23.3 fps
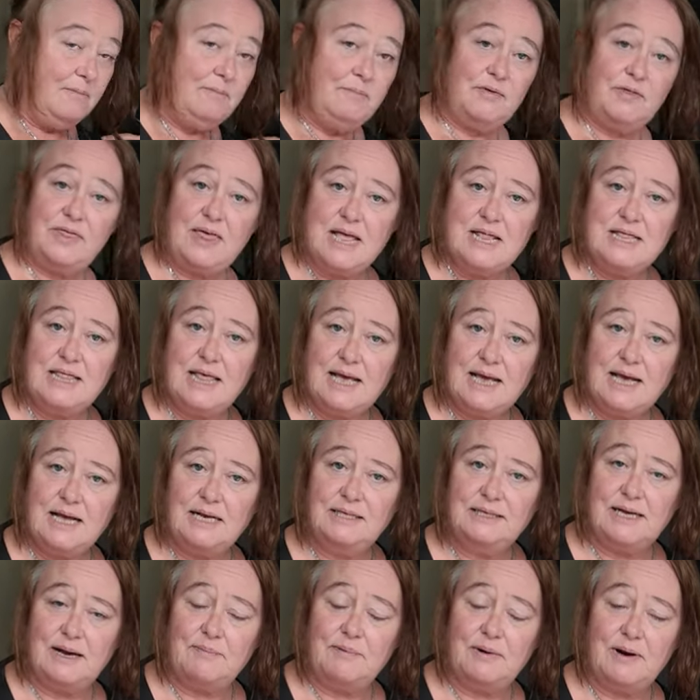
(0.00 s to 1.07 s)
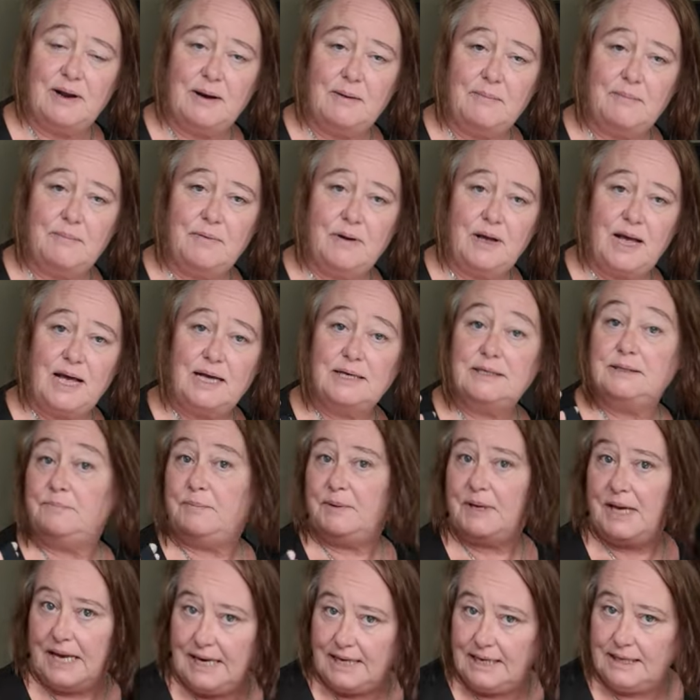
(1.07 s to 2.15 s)
But then they can double up as
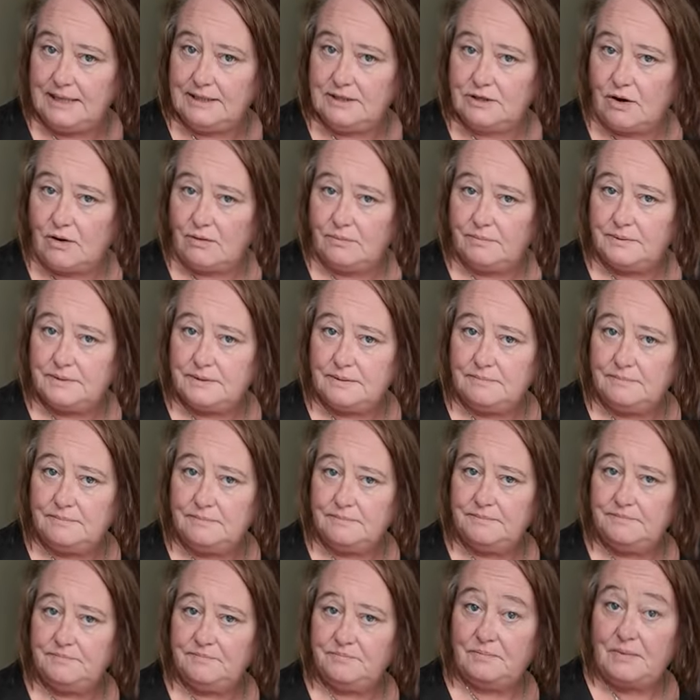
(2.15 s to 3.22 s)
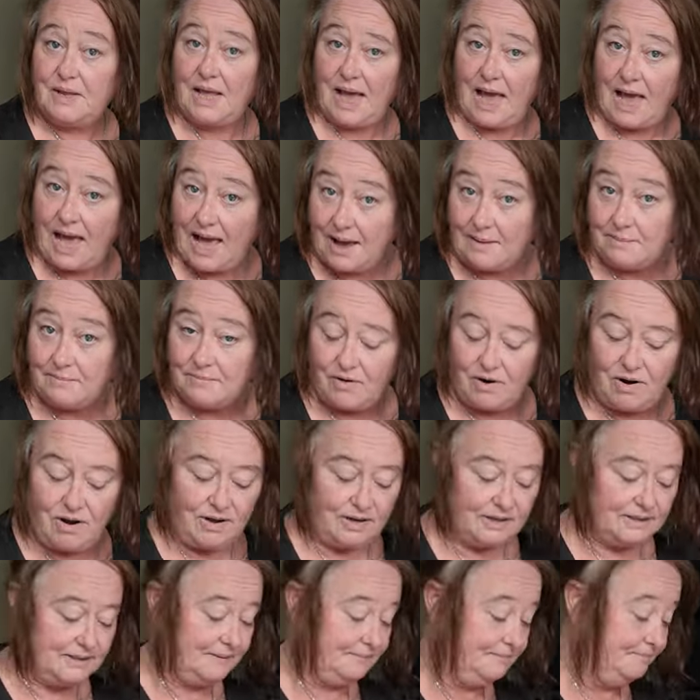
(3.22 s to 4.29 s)
bikini tops and
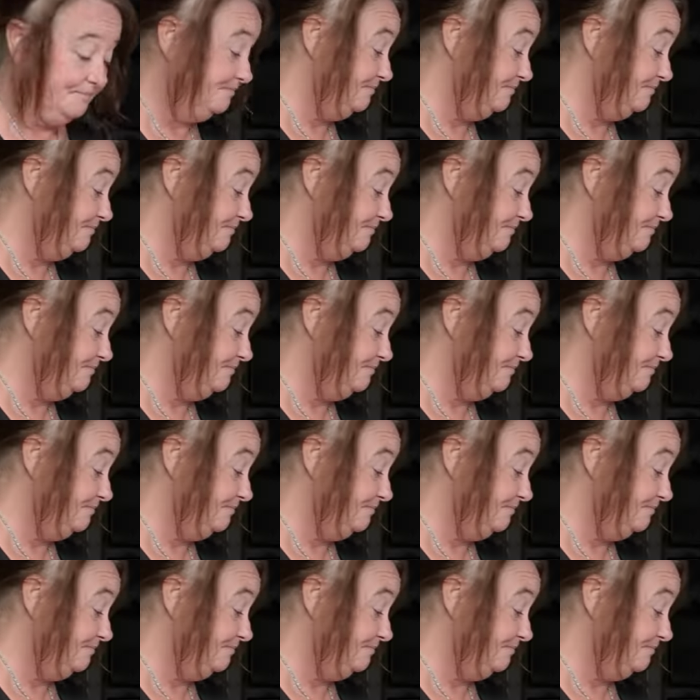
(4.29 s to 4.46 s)
bras.